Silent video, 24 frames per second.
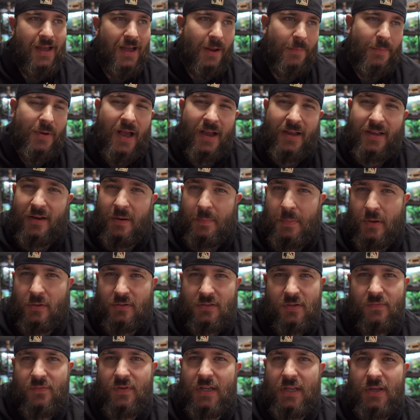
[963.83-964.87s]
I'm not going to
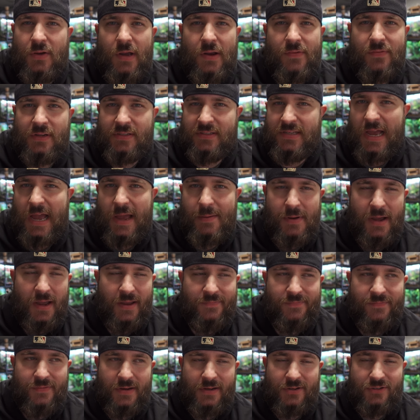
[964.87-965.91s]
post a video every time I
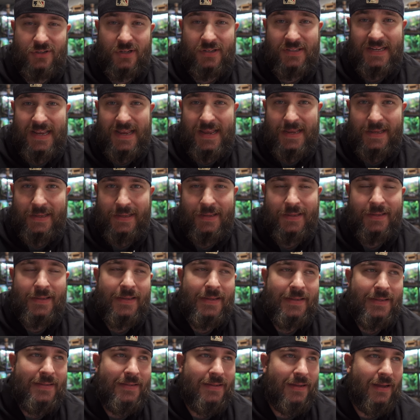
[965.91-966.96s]
finish a tank.
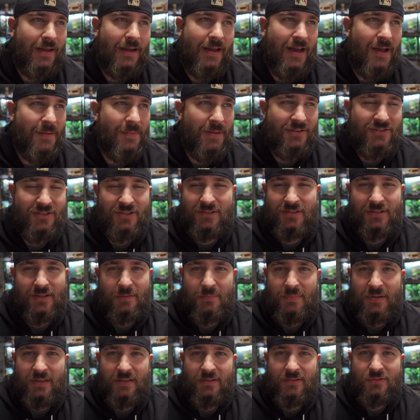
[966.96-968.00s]
Um, that's just going
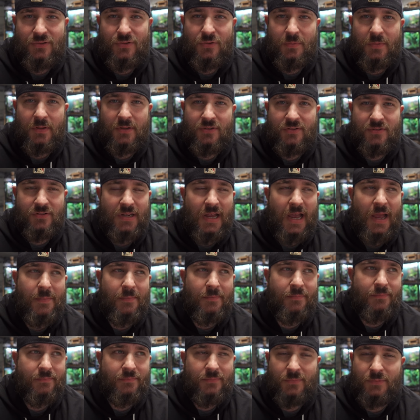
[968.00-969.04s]
to be too much
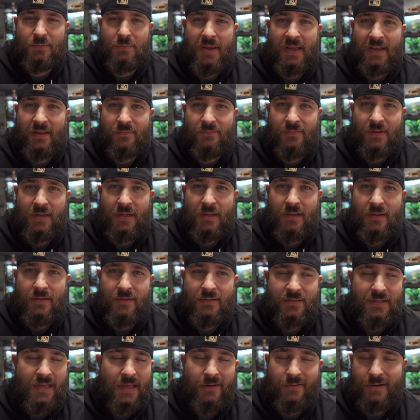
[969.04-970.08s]
time making
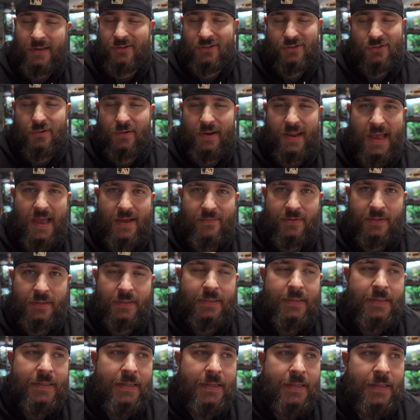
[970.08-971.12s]
videos. I, don't, I just don't have
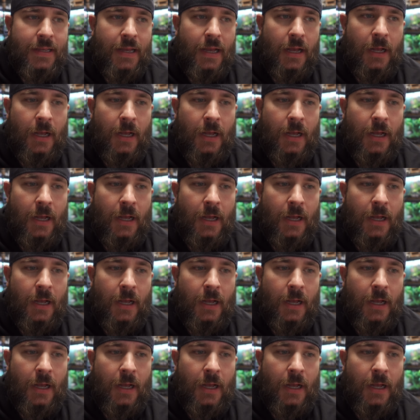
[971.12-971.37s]
it.